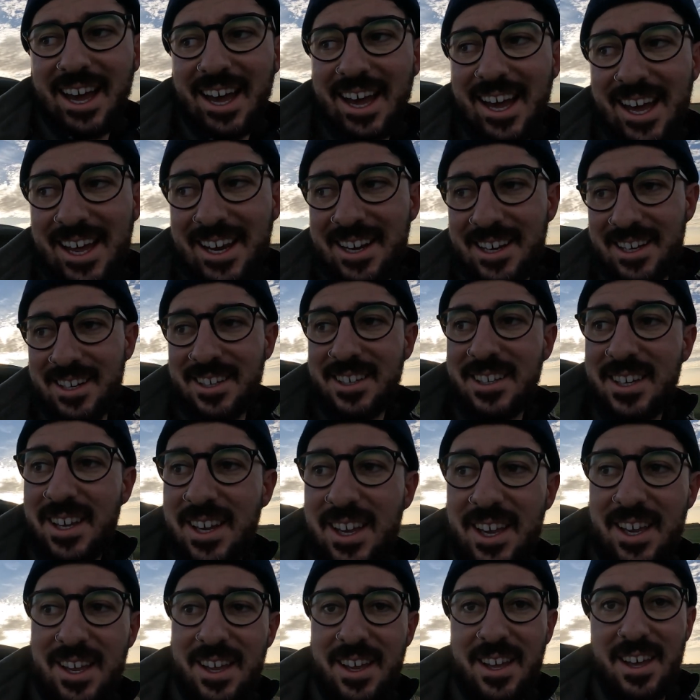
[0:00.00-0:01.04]

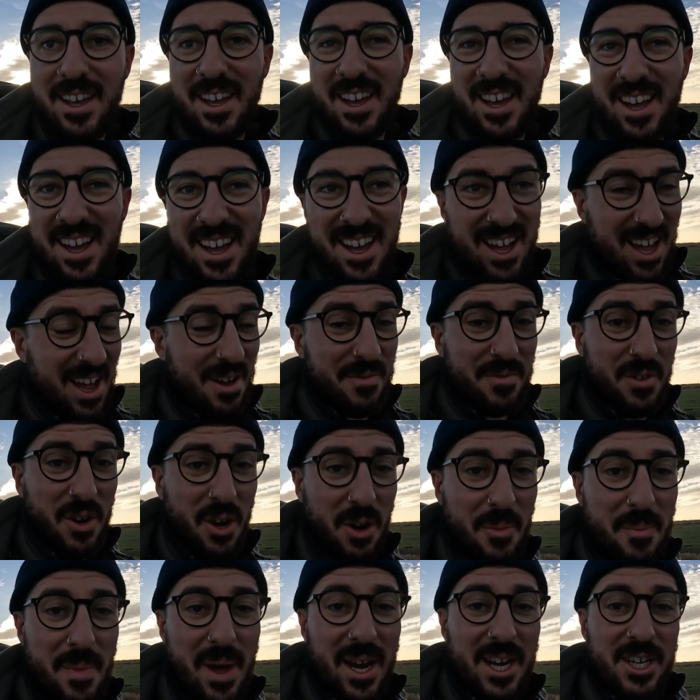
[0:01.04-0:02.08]
and I've
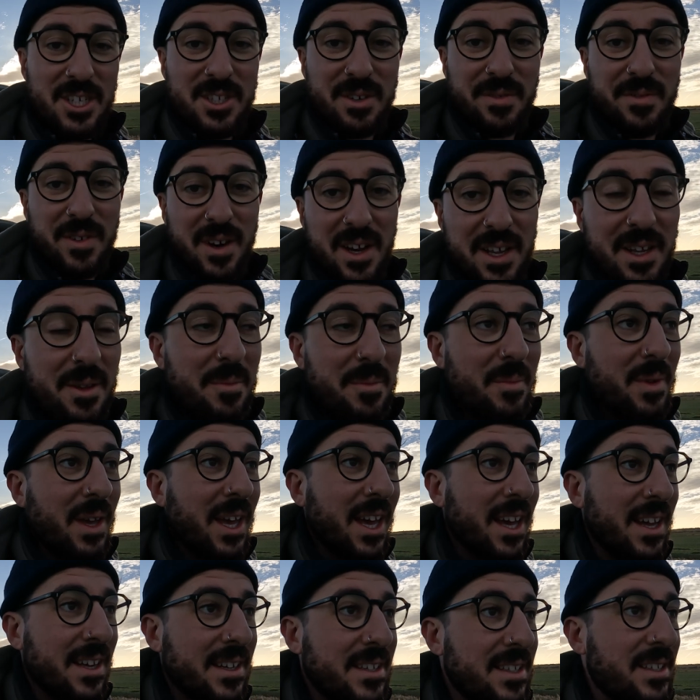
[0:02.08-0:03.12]
not managed to find them
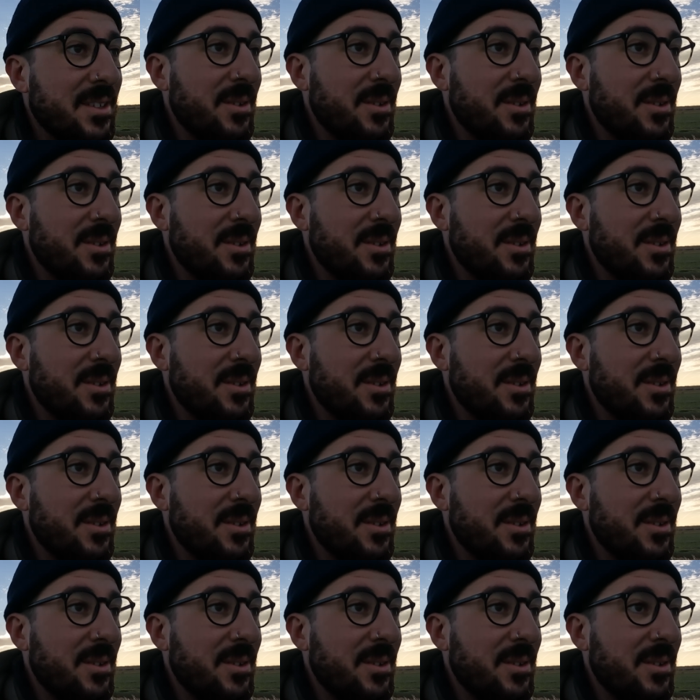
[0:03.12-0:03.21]
yet.